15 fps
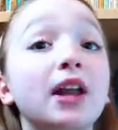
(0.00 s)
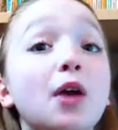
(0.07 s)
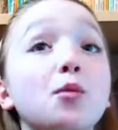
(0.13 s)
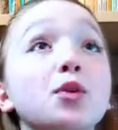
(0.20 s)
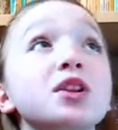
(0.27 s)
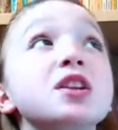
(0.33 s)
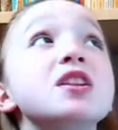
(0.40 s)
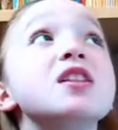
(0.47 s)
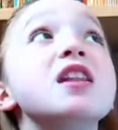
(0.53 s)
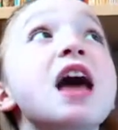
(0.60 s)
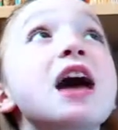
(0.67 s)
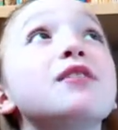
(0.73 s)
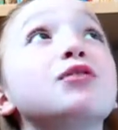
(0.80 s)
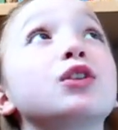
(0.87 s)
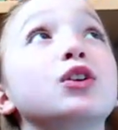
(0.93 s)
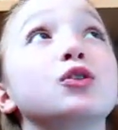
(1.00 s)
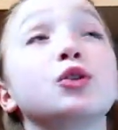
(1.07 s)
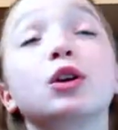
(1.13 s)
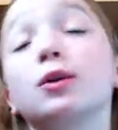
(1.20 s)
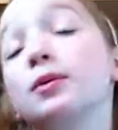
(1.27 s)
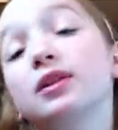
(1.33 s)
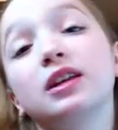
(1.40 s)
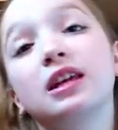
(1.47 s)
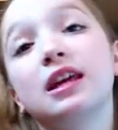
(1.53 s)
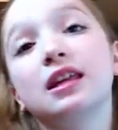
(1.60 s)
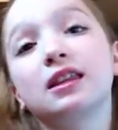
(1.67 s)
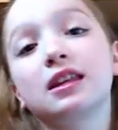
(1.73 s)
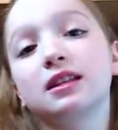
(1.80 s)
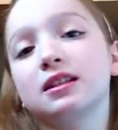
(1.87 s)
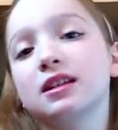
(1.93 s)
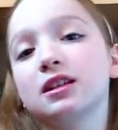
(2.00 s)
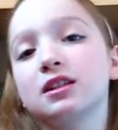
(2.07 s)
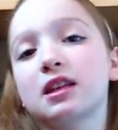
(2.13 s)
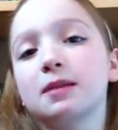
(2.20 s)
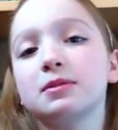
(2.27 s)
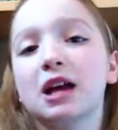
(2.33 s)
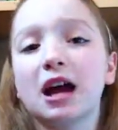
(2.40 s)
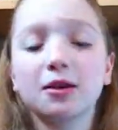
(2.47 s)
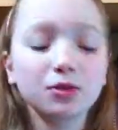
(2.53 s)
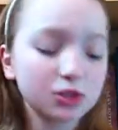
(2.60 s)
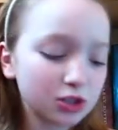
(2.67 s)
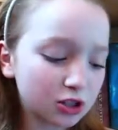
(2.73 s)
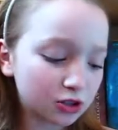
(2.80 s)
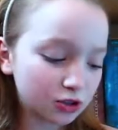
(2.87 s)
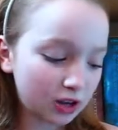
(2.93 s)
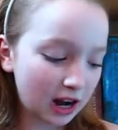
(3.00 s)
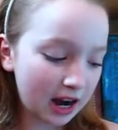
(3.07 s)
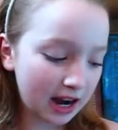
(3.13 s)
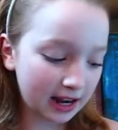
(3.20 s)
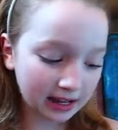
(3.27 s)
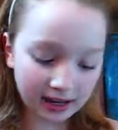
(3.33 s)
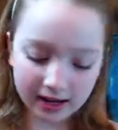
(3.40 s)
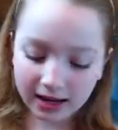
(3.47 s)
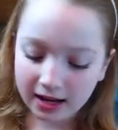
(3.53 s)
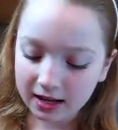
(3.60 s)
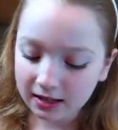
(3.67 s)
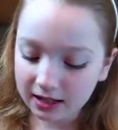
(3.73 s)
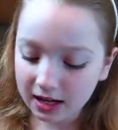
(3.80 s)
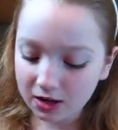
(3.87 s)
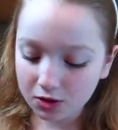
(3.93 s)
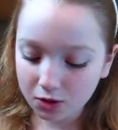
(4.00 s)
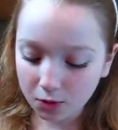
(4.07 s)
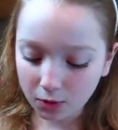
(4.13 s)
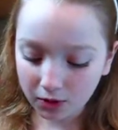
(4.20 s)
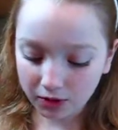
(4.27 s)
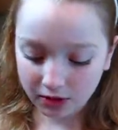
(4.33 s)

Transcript: and I would never normally get this, except I was just trying to get newer